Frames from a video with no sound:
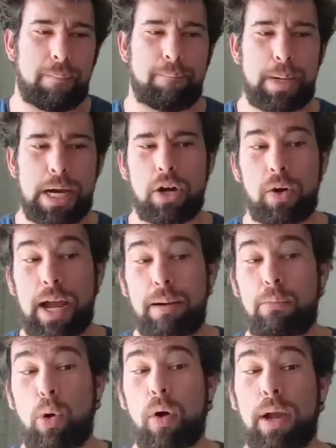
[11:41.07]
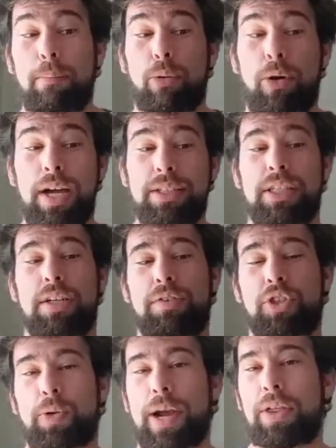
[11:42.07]
better and more impressive
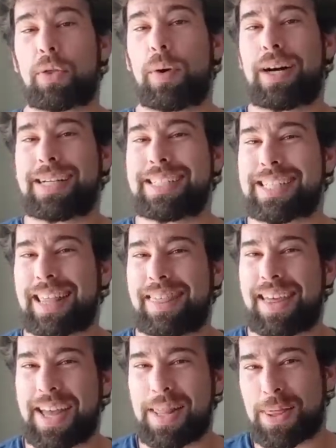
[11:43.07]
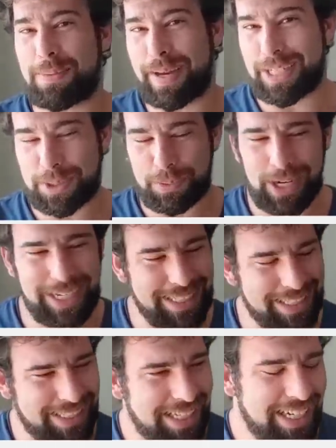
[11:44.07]
strength-wise than the bench
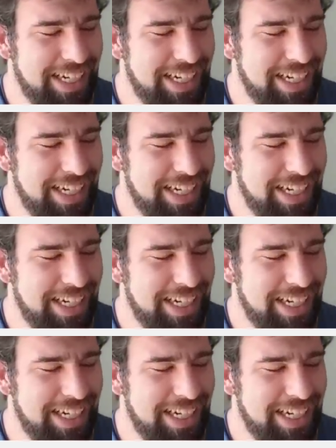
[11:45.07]
press.